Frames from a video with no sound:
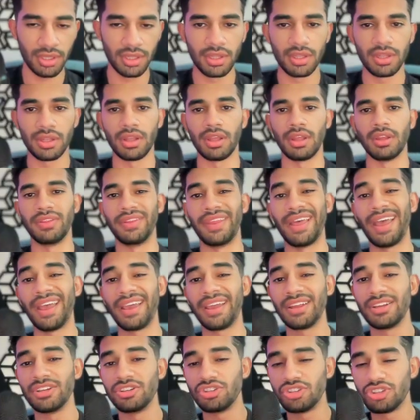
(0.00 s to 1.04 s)
That
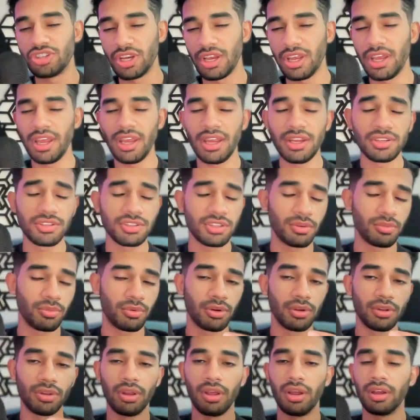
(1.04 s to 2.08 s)
can change somewhere
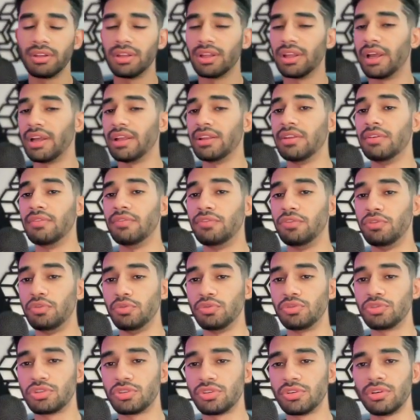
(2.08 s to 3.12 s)
along the line in the
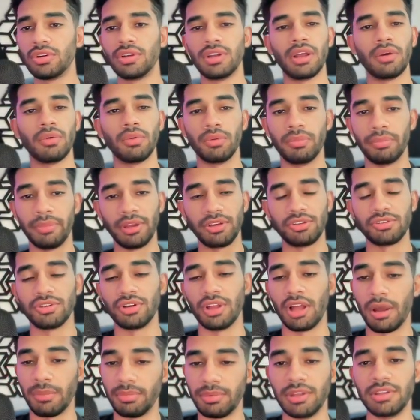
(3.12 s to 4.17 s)
future, and I will make sure to
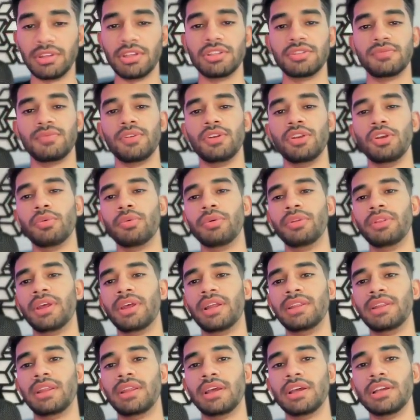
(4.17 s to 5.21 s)
update this video when
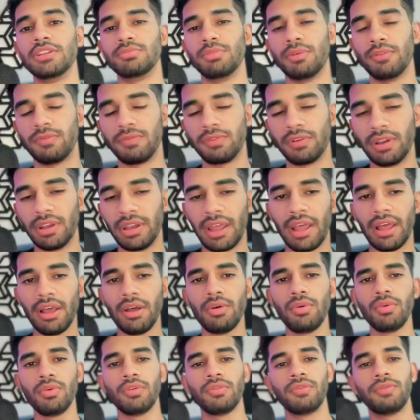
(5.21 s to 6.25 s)
that does. But for
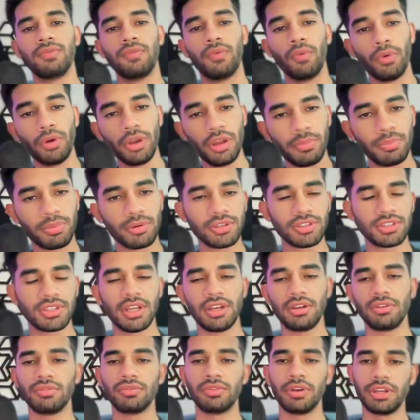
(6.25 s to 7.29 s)
now,
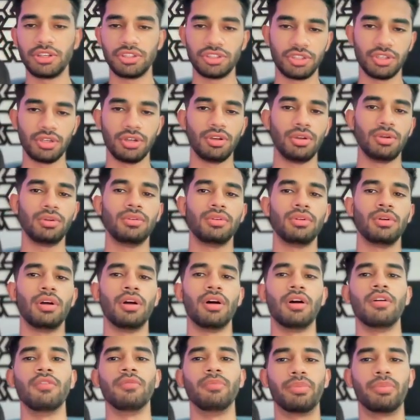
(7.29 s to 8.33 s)
40% ratio
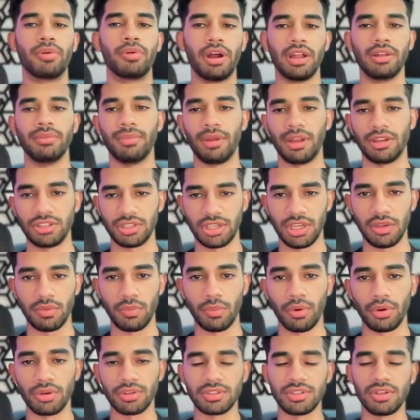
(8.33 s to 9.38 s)
of broad match
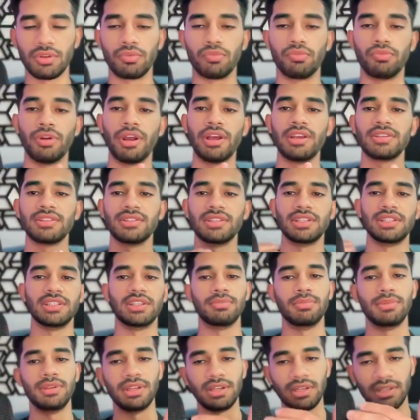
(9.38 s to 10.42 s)
keywords. The rest need to
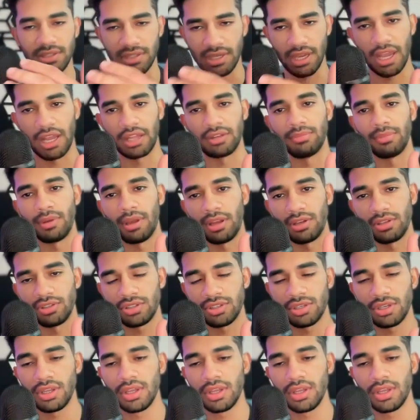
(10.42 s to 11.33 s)
be exact match.